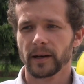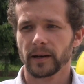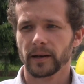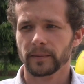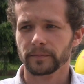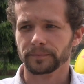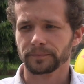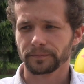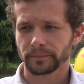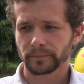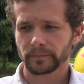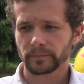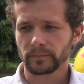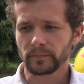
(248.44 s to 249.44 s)

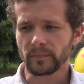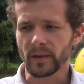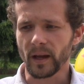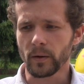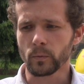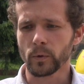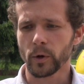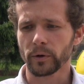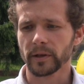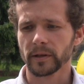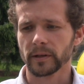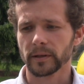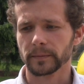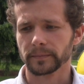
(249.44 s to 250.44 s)
wrote
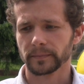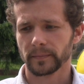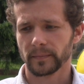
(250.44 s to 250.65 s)
a